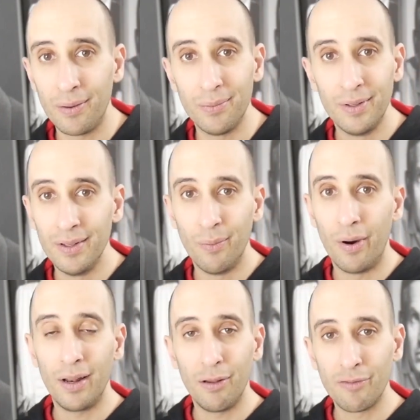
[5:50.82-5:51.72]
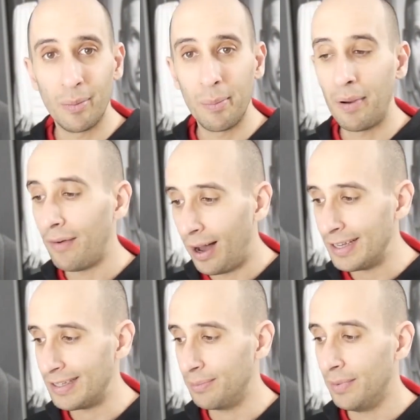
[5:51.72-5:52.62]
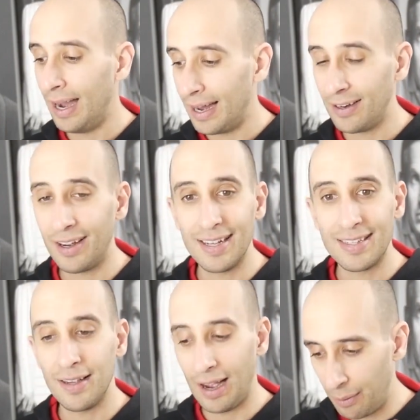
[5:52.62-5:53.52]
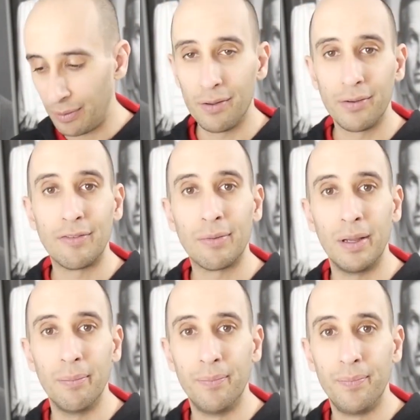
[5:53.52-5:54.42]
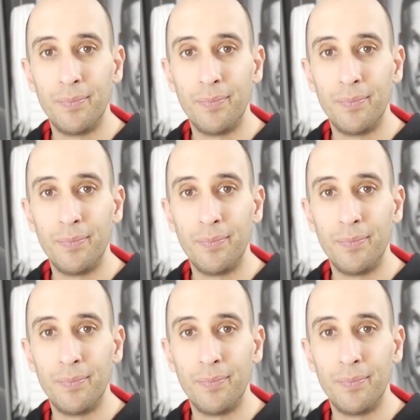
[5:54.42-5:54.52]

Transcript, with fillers: don't want to learn from Wim Hof. Awesome. How to not get sick. I want to learn that from him.